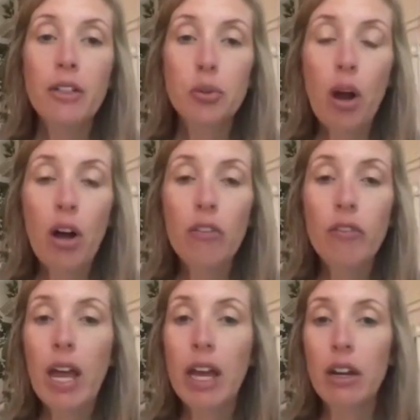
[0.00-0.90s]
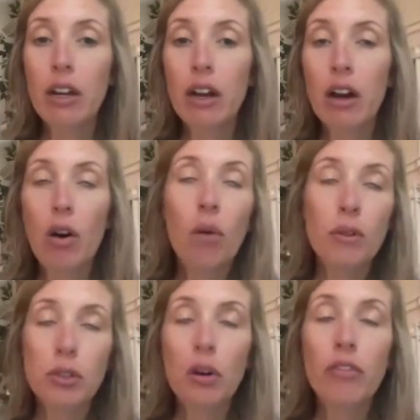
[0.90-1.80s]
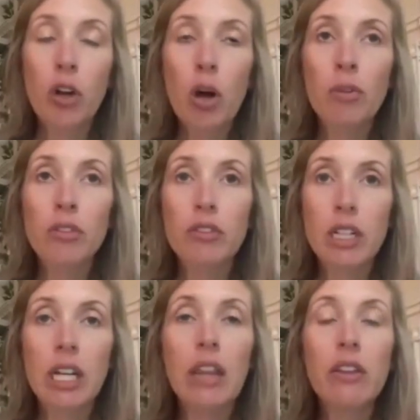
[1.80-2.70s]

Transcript: 12 and almost 15,